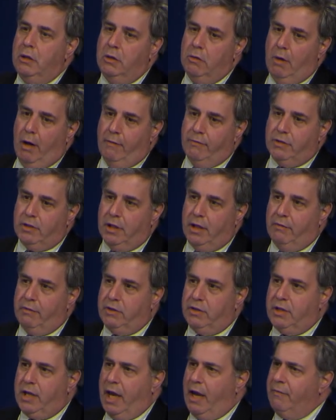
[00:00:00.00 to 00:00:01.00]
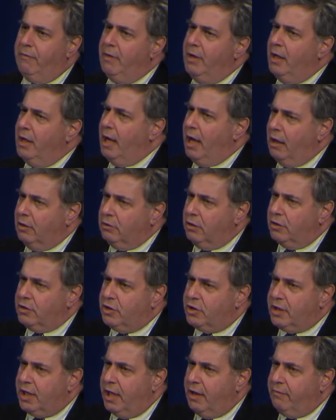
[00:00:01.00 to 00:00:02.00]
you obviously have a staff, how
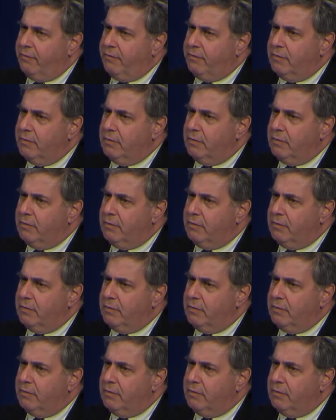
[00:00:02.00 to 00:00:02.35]
large a staff?